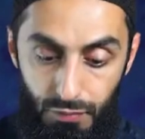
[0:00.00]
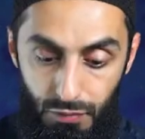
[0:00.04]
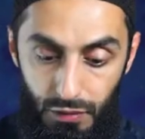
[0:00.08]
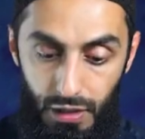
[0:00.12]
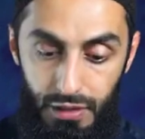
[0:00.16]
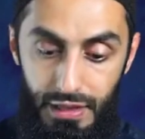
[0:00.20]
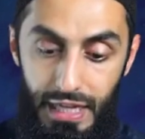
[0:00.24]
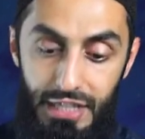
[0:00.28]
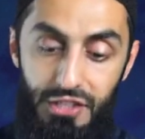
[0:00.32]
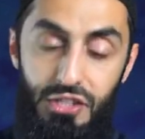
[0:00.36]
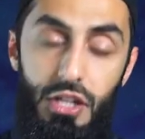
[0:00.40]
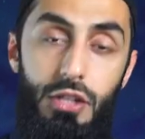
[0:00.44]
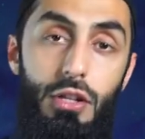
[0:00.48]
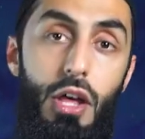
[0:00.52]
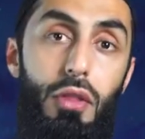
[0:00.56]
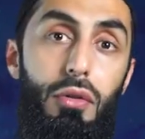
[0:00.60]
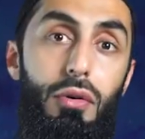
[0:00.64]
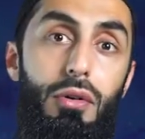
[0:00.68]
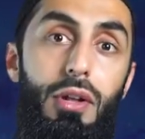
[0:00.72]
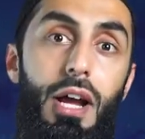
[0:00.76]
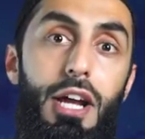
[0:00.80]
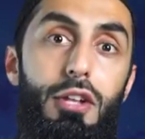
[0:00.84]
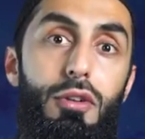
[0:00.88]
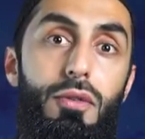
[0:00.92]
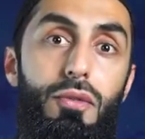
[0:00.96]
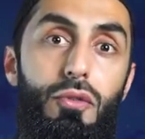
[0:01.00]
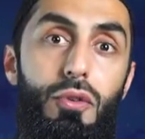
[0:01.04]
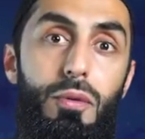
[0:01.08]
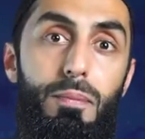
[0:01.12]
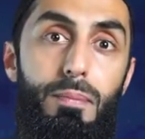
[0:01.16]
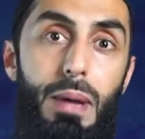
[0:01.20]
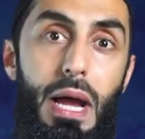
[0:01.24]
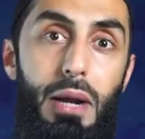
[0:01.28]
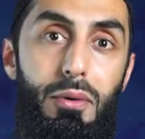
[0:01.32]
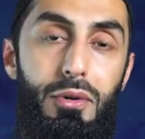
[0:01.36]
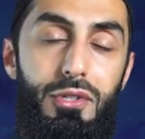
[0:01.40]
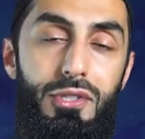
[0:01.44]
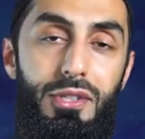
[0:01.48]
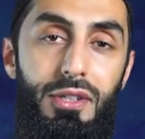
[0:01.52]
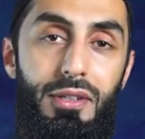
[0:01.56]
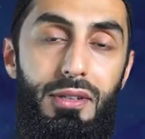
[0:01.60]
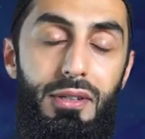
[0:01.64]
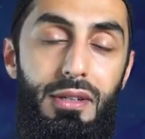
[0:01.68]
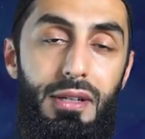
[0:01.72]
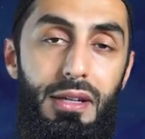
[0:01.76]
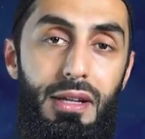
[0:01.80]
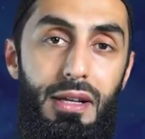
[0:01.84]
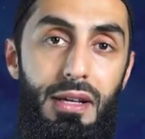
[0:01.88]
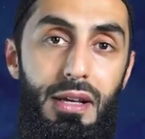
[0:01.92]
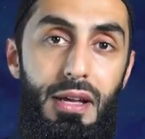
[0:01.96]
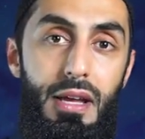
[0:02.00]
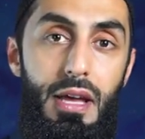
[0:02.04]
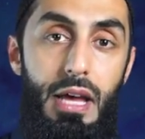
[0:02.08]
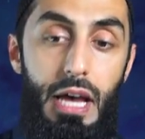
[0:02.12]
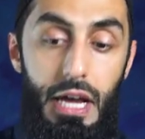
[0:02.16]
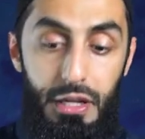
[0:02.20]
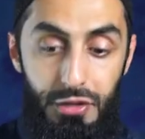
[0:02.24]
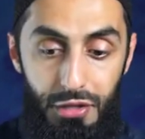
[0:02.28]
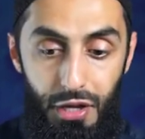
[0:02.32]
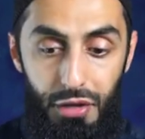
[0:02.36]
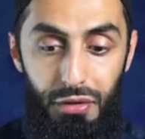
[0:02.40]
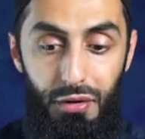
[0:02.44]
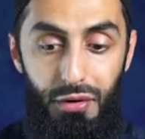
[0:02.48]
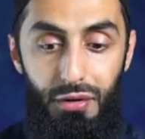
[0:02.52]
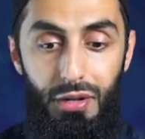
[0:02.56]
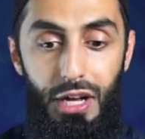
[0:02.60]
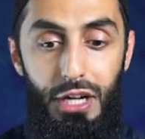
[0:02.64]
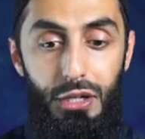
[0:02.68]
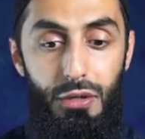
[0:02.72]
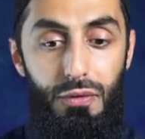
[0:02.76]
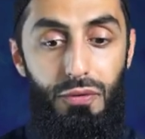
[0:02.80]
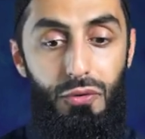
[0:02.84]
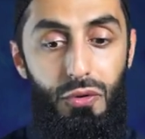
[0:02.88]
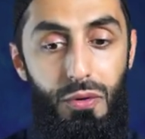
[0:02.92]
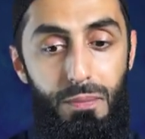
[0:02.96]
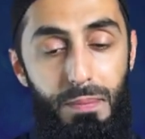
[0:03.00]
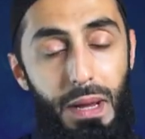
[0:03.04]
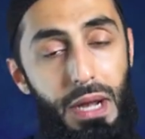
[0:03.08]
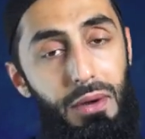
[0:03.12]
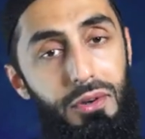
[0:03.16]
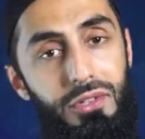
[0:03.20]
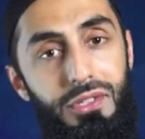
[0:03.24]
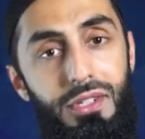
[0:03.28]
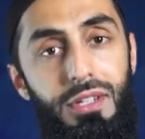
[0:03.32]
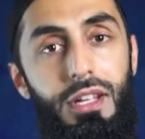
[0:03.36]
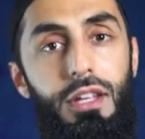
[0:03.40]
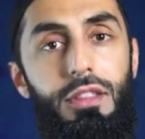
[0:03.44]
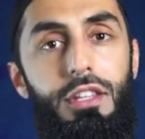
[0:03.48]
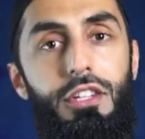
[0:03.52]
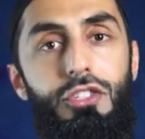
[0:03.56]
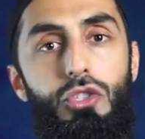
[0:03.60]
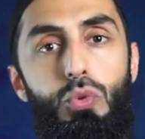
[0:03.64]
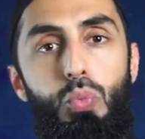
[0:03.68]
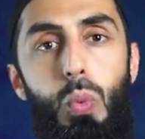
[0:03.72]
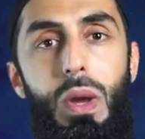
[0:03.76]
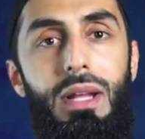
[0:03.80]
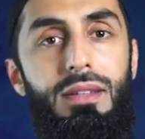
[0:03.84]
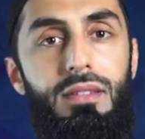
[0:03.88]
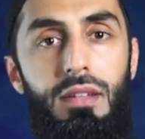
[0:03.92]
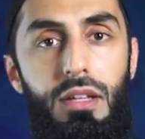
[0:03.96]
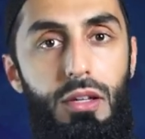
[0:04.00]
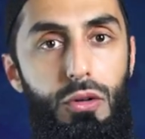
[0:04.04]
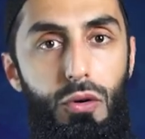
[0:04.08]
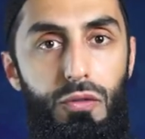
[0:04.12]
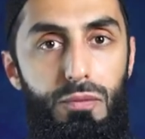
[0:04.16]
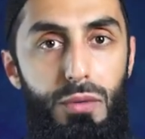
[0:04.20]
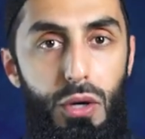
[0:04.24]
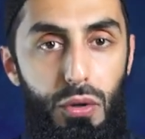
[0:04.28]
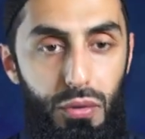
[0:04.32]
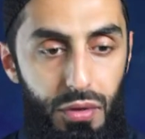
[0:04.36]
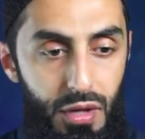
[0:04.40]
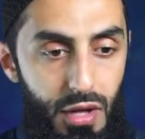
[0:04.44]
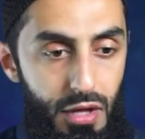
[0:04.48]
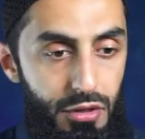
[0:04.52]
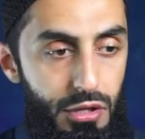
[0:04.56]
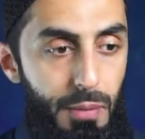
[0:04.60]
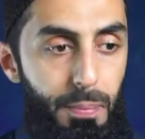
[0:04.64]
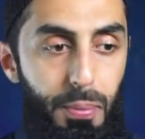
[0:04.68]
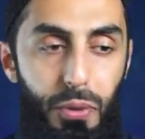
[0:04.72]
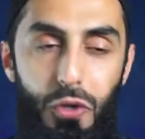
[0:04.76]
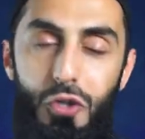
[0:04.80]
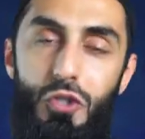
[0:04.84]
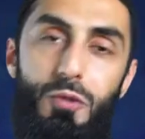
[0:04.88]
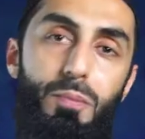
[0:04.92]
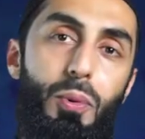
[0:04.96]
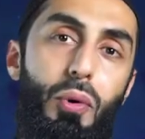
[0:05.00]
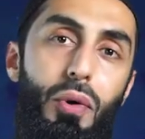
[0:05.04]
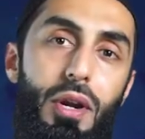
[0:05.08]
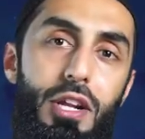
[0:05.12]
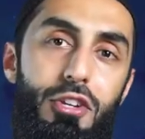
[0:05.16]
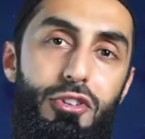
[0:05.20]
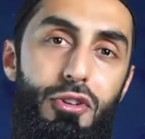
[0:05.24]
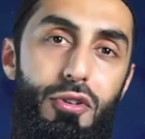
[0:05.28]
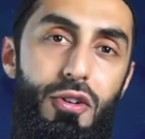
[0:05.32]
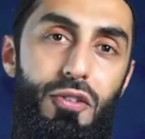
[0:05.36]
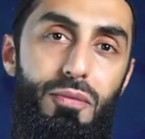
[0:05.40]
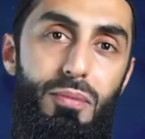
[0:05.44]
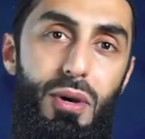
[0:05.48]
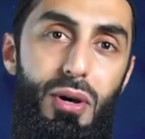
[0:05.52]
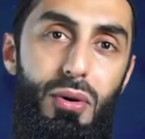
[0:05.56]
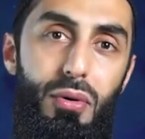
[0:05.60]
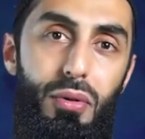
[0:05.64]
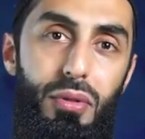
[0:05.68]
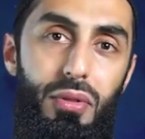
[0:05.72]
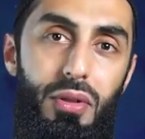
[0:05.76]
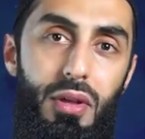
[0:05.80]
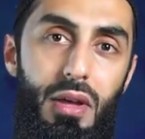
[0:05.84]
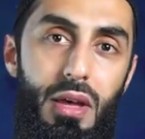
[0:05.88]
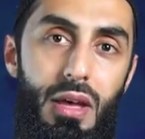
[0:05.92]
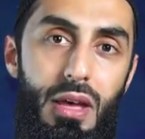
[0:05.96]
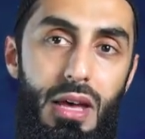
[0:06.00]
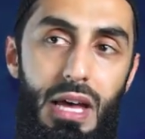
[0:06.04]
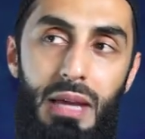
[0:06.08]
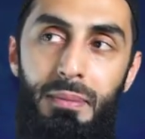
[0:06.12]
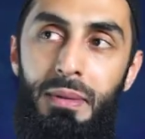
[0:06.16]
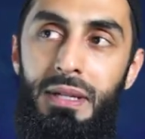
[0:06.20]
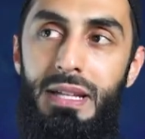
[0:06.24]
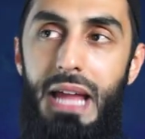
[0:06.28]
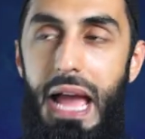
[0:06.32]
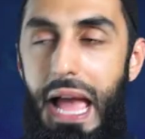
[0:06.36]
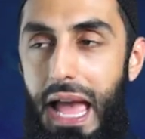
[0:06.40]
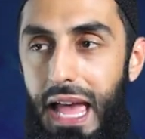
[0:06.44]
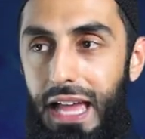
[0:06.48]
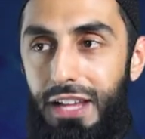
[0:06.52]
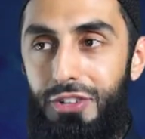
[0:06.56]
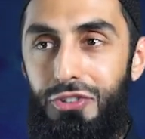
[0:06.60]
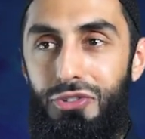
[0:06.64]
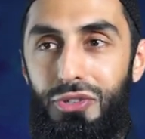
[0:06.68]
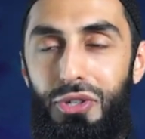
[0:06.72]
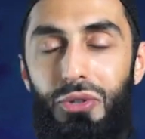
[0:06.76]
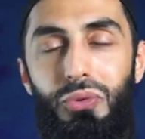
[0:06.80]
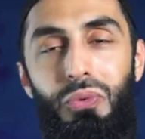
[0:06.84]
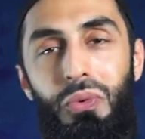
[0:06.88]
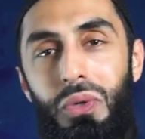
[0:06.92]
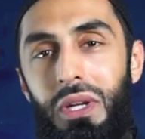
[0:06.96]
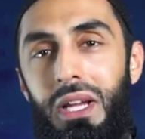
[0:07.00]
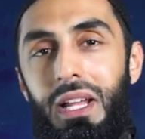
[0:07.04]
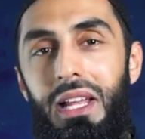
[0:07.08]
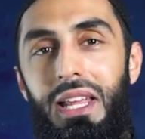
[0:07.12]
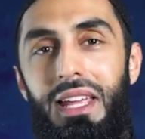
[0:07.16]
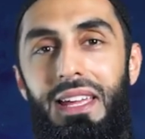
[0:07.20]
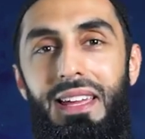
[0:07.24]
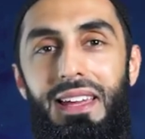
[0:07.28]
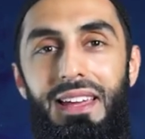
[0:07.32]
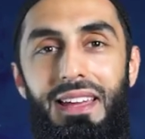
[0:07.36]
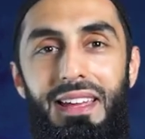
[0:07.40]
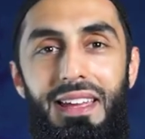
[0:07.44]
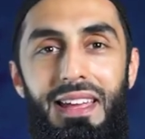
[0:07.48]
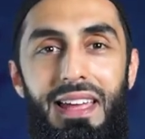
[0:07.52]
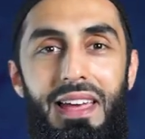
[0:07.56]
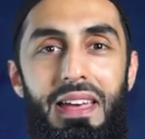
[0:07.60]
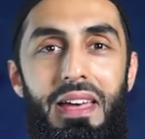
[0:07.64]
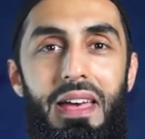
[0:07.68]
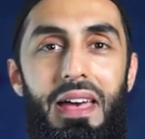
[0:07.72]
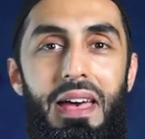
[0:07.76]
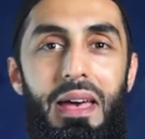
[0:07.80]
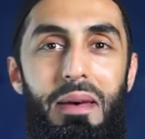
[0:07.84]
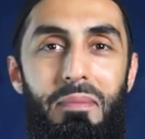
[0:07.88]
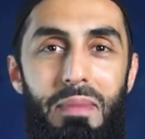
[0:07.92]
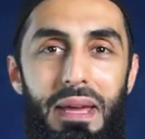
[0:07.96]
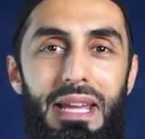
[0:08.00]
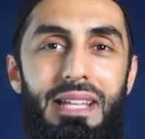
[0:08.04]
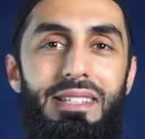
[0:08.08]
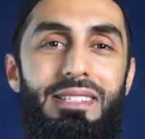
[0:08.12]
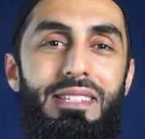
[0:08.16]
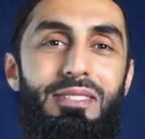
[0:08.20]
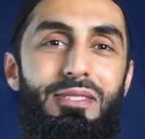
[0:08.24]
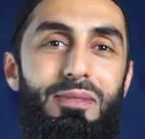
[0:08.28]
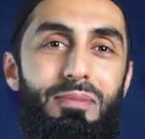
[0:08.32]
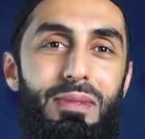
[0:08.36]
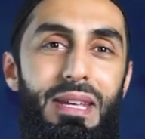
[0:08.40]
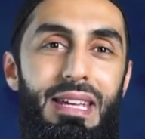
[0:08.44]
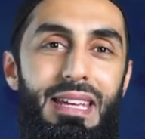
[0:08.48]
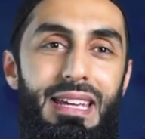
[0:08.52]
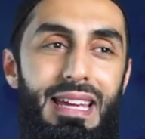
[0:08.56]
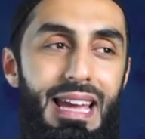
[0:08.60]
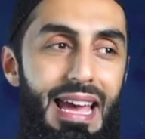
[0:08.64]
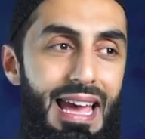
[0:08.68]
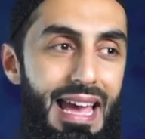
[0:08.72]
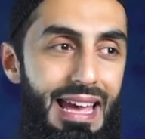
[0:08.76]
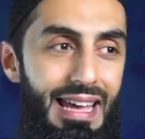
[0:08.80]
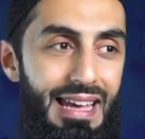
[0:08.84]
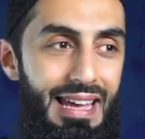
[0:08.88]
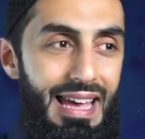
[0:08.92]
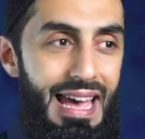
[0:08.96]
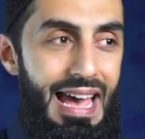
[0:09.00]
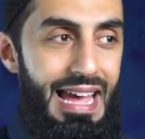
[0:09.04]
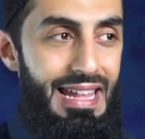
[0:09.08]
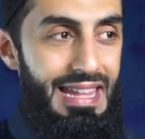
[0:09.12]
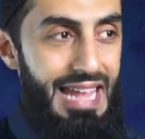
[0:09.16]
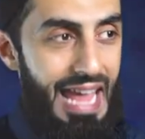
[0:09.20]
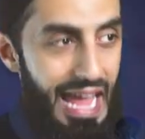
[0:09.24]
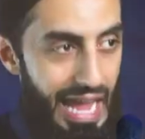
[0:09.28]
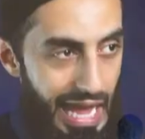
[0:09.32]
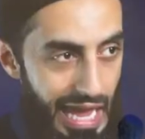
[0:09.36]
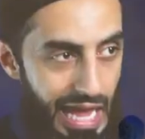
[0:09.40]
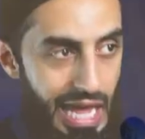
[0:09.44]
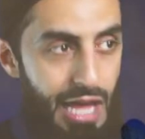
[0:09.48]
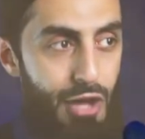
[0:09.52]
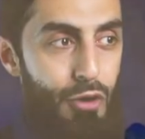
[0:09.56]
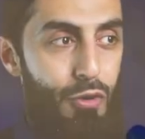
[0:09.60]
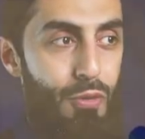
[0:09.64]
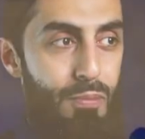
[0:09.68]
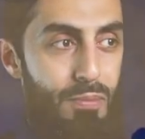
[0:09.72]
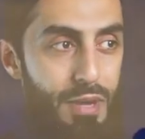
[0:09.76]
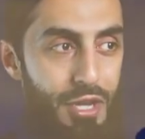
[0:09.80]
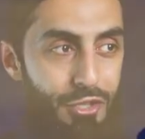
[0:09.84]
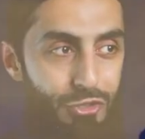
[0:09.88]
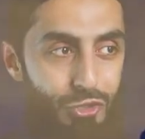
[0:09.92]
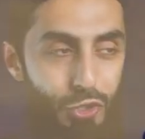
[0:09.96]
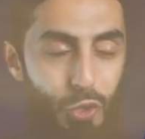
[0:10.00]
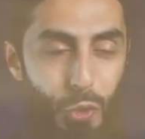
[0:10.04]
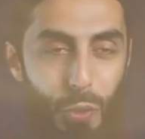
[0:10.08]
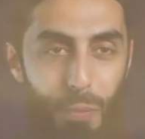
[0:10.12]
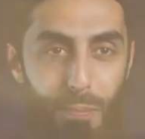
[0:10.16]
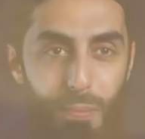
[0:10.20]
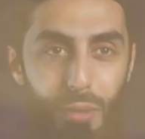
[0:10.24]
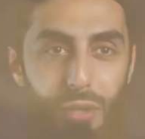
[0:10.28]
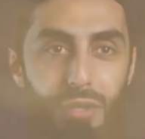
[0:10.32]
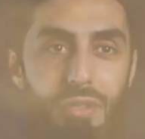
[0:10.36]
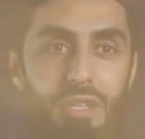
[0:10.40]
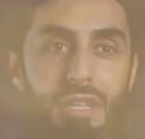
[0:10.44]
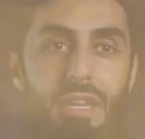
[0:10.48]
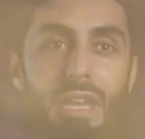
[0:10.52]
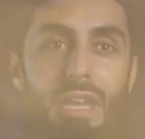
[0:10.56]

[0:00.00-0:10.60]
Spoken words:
That's another line of comparison. Another line of comparison, the sweating of both, the perspiration of both. I mean, Hajj really amazes me at how much your body